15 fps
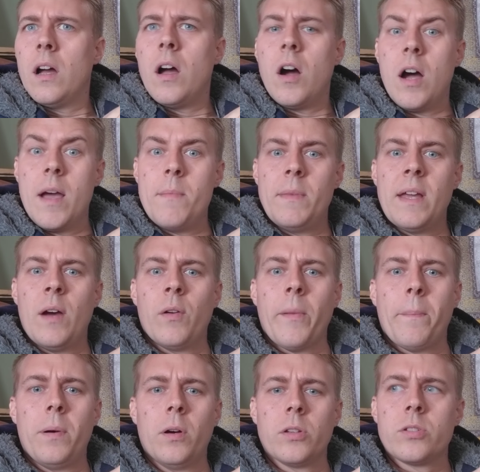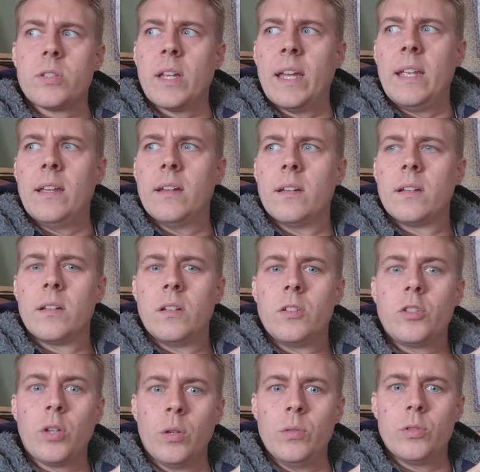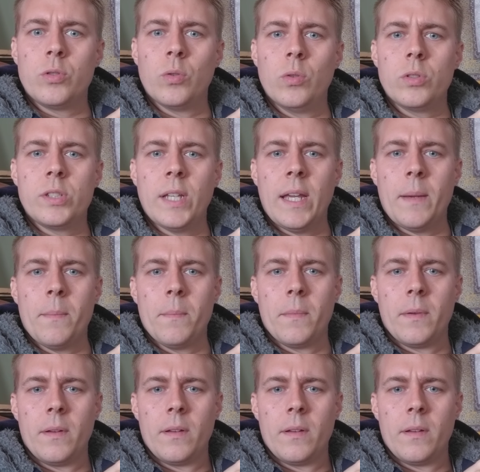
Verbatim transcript: I am now an apostate. Don't talk to him.